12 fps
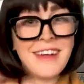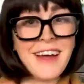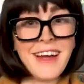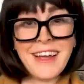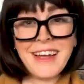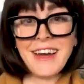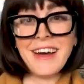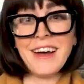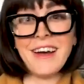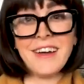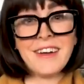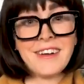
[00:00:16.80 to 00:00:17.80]

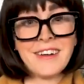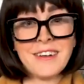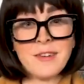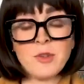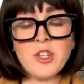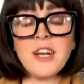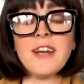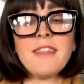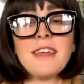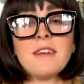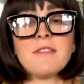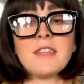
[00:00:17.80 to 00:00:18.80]
I was trying to
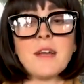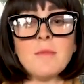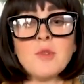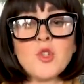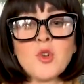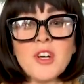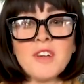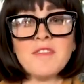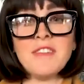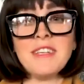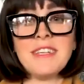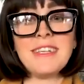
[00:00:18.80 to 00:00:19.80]
think of some sort
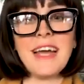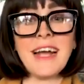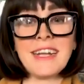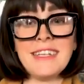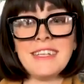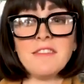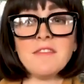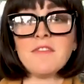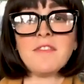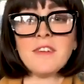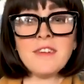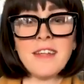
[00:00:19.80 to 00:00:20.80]
of
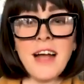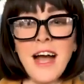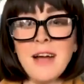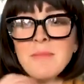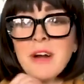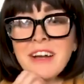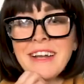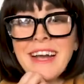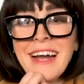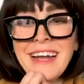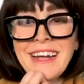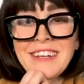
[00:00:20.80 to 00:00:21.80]
detective. Hi Marty,
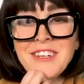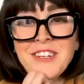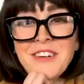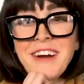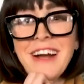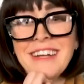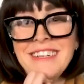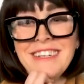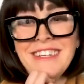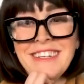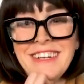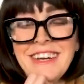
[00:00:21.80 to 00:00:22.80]
hi Andrew, hi
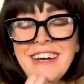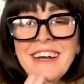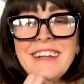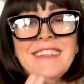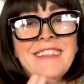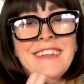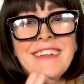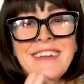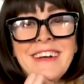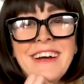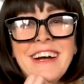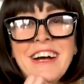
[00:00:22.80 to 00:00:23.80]
Tashina.
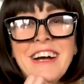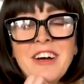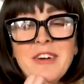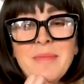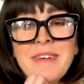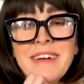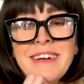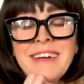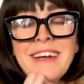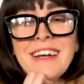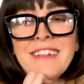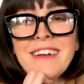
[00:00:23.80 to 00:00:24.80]

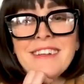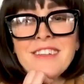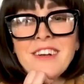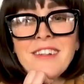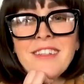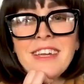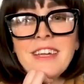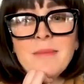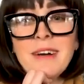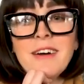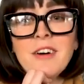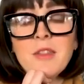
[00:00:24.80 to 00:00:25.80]
And then I started thinking
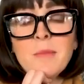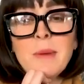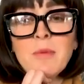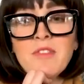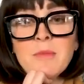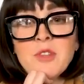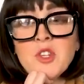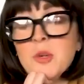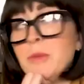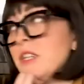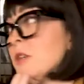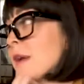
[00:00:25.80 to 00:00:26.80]
about all the people from
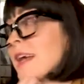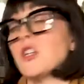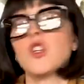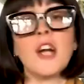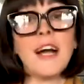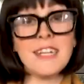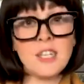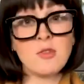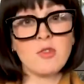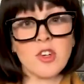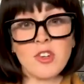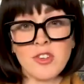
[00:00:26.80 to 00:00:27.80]
Scooby-Doo, and I tried to
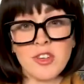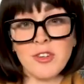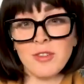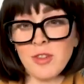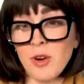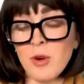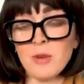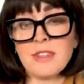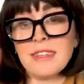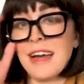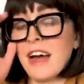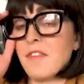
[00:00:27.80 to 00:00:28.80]
recruit the whole
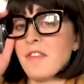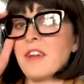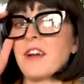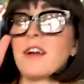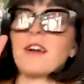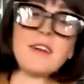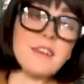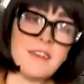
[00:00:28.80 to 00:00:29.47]
staff here